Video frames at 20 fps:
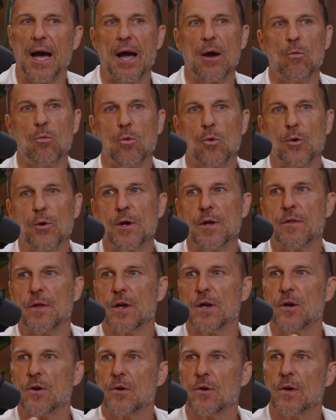I worry
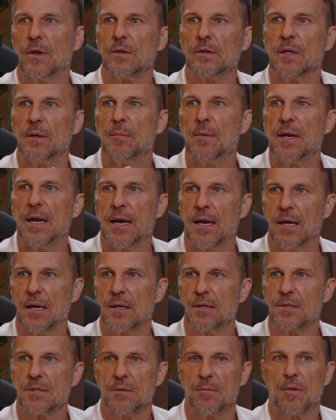that you're
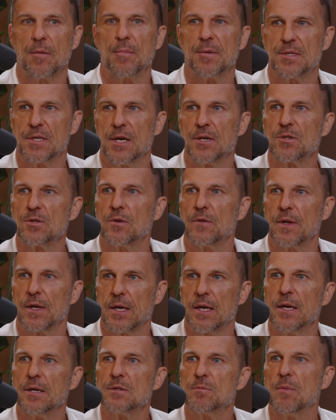eliminating some of the potential that
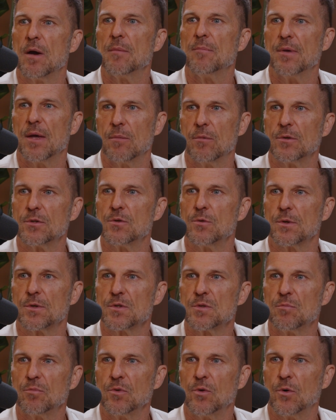kids might be able to
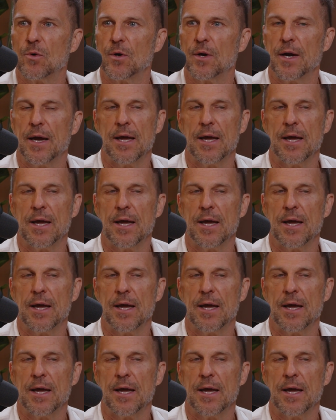explore.